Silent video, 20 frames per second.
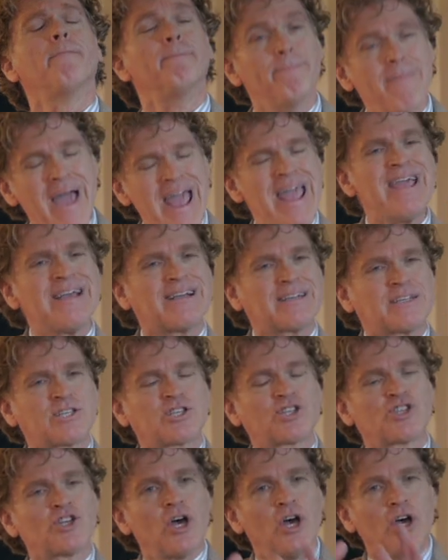
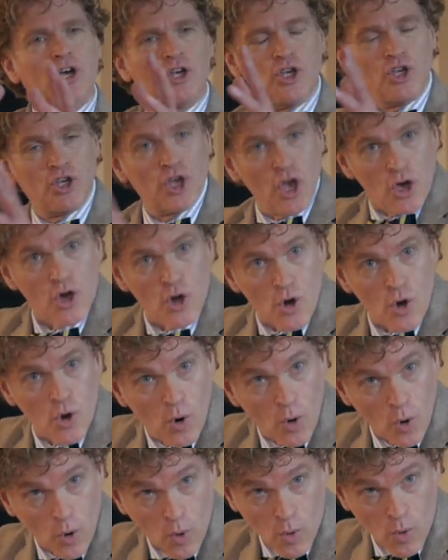makes
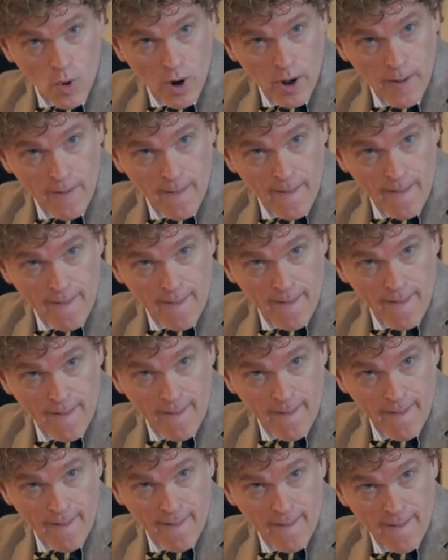you
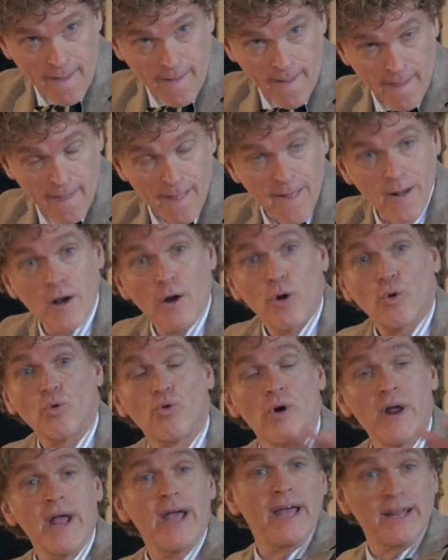mm-hmm.
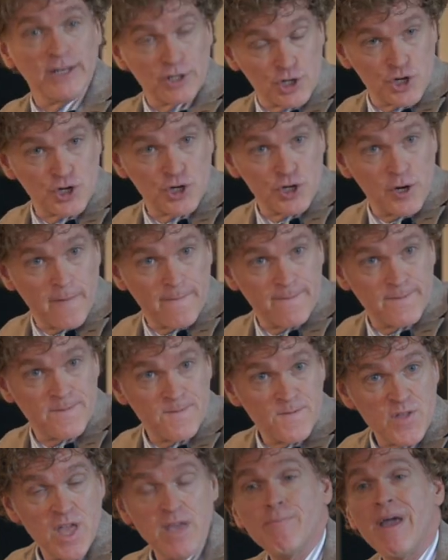rich. Yes.
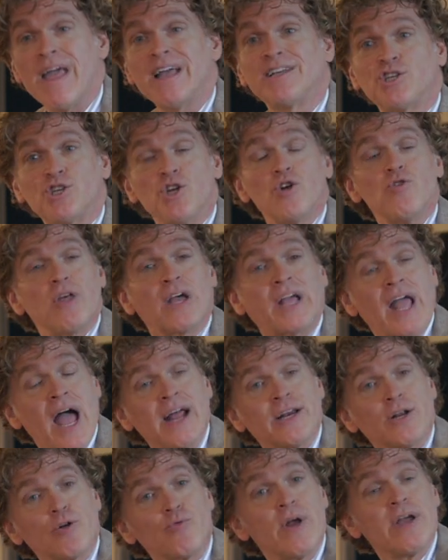He makes you the
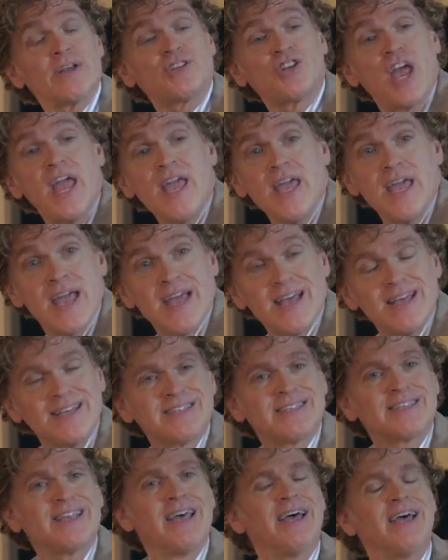kind of rich he
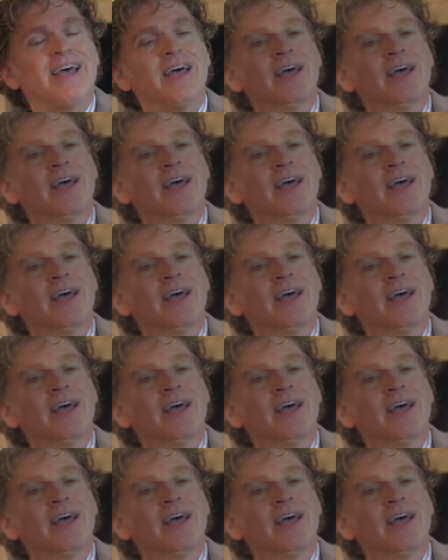is.